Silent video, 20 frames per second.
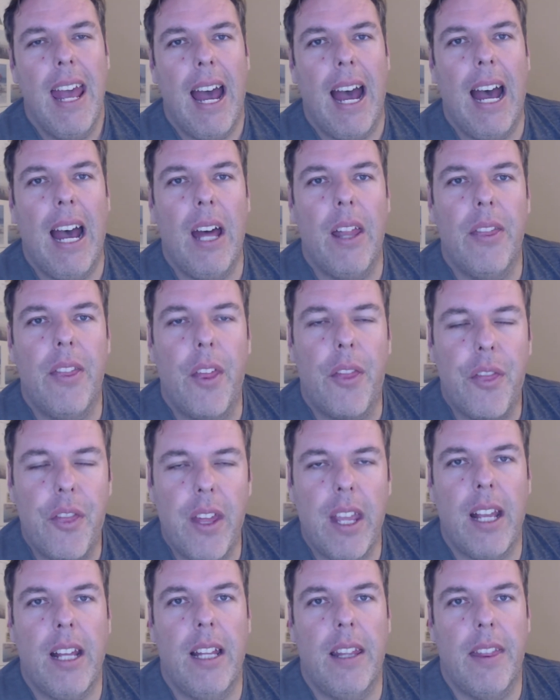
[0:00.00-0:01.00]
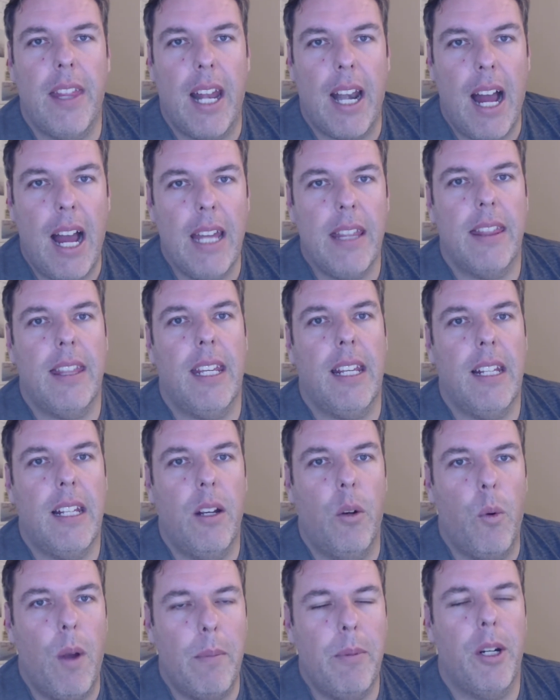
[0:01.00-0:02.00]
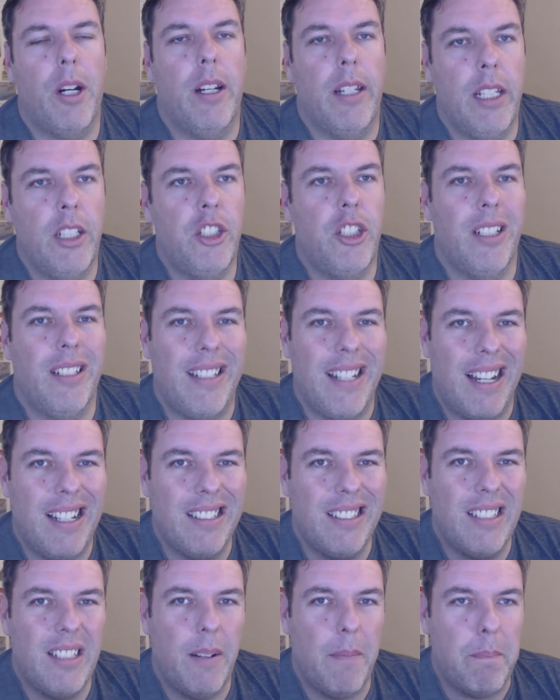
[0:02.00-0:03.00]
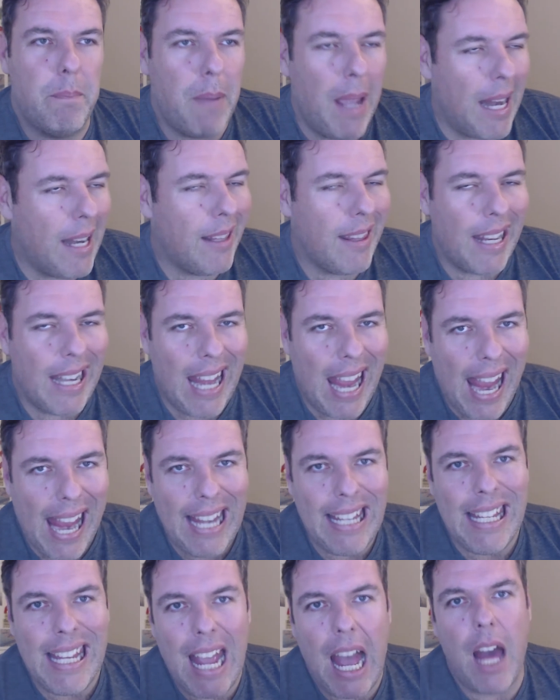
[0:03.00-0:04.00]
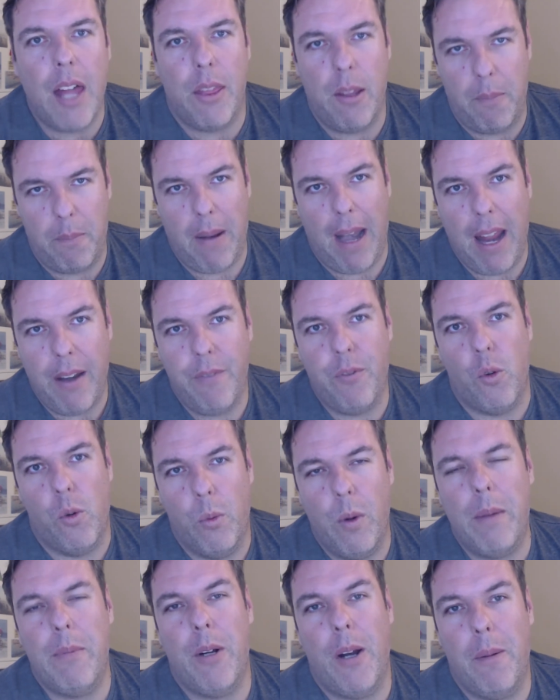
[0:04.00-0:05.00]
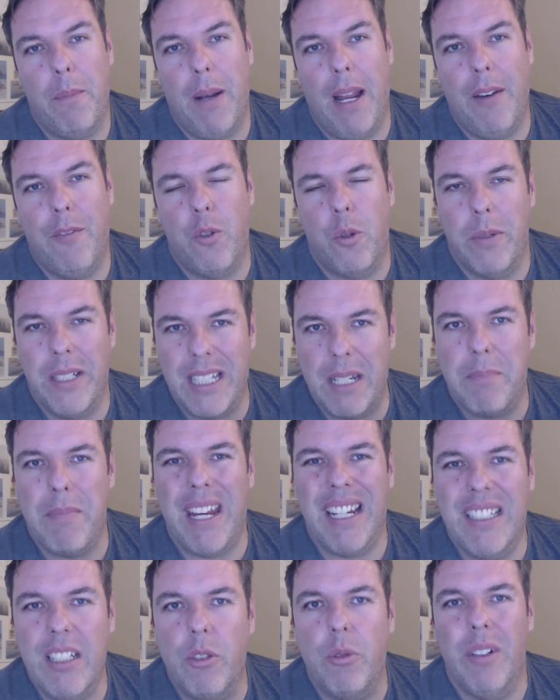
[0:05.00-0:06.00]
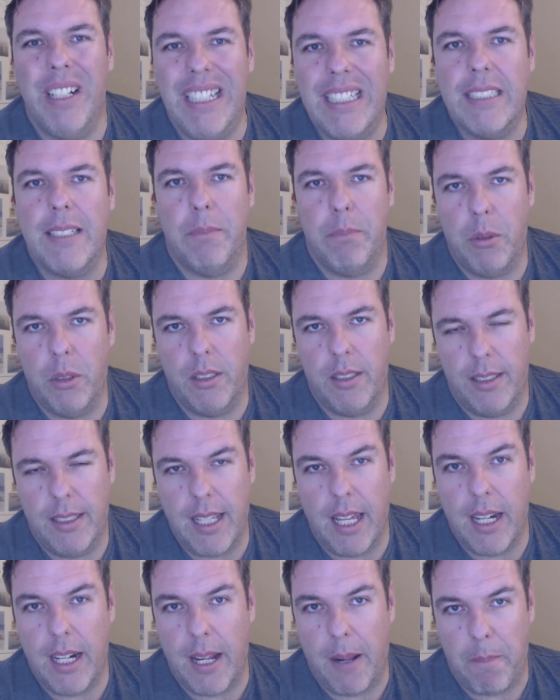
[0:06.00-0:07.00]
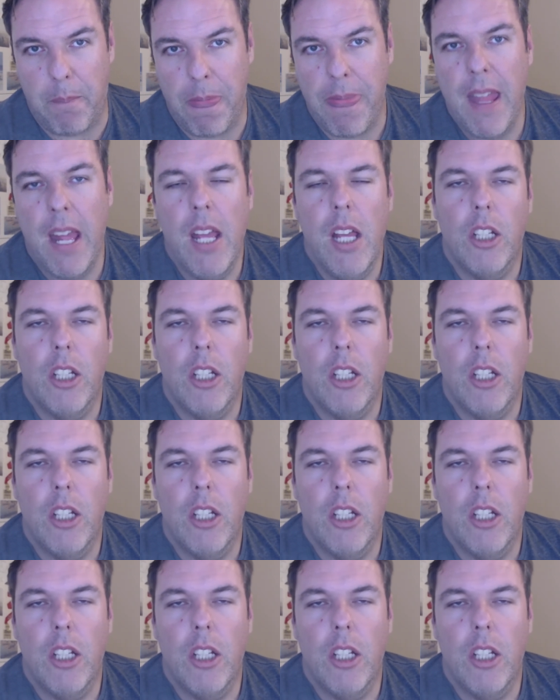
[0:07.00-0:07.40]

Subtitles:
The thing that I think Webinar Ninja does better than any other platform, webinar platform, is it makes it really simple to set it up.